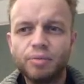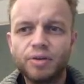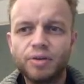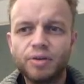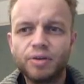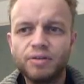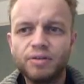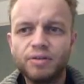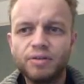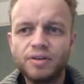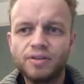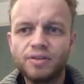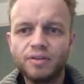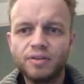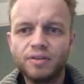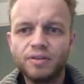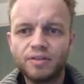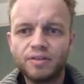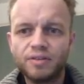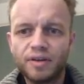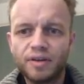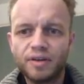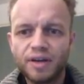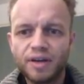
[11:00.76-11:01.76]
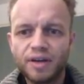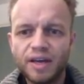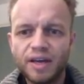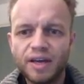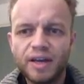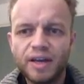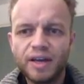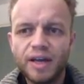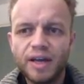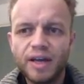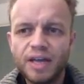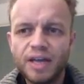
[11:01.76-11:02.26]
conditions. Okay,
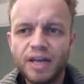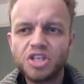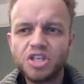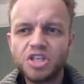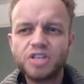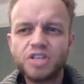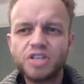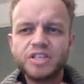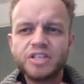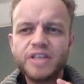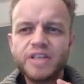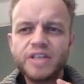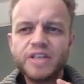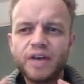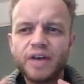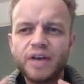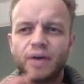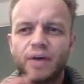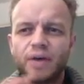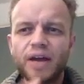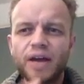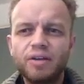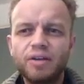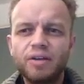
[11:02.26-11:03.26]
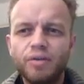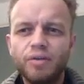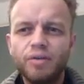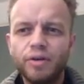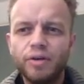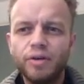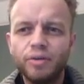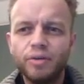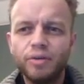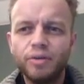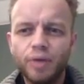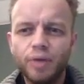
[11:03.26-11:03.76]
it judges how
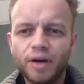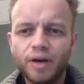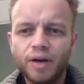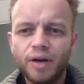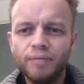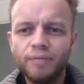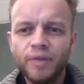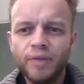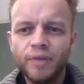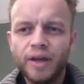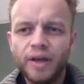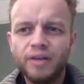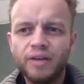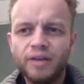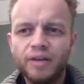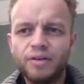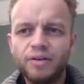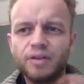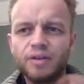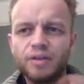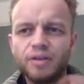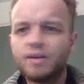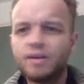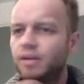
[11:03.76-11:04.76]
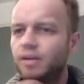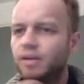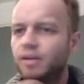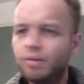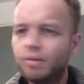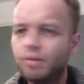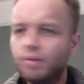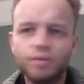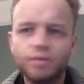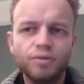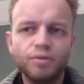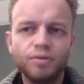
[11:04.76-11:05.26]
accurate you are, and you can keep
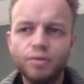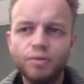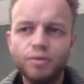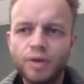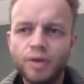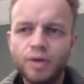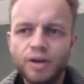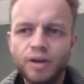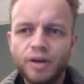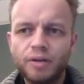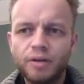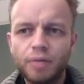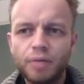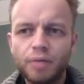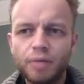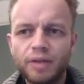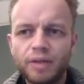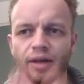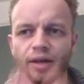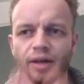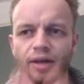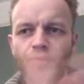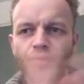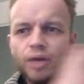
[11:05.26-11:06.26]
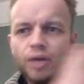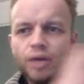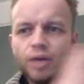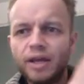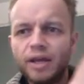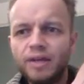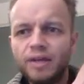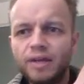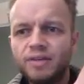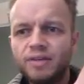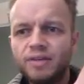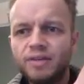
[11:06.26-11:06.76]
going through, make the game really
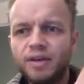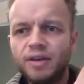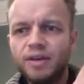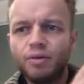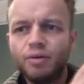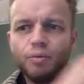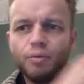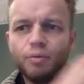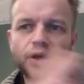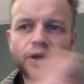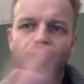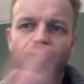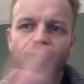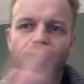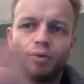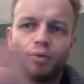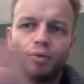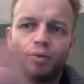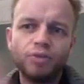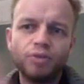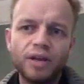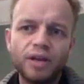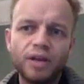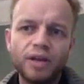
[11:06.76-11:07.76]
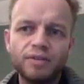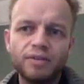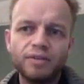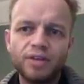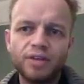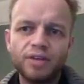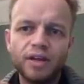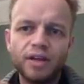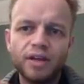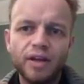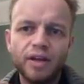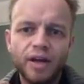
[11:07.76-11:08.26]
easy or make it more
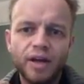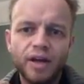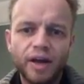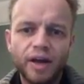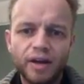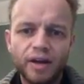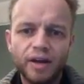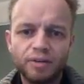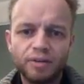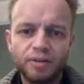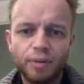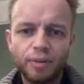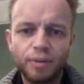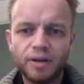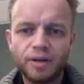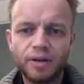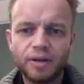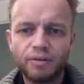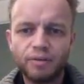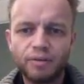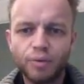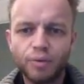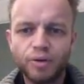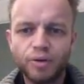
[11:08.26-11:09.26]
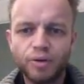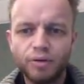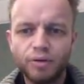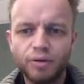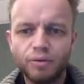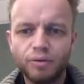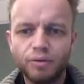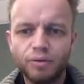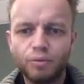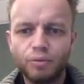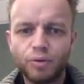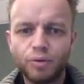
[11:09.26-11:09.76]
challenging depending on what
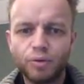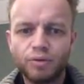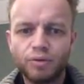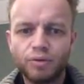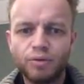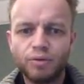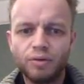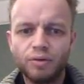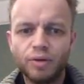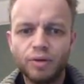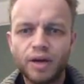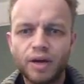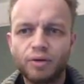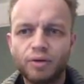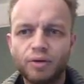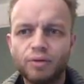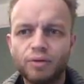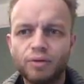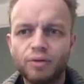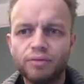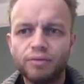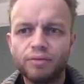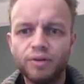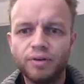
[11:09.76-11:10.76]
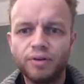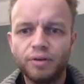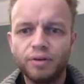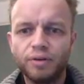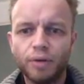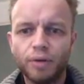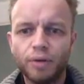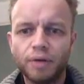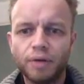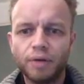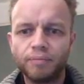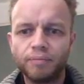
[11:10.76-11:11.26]
you want to do and how confident
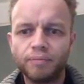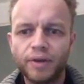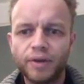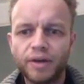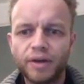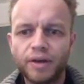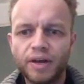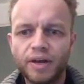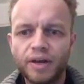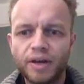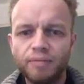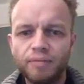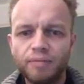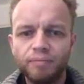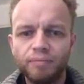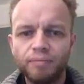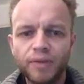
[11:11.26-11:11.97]
you are. Okay,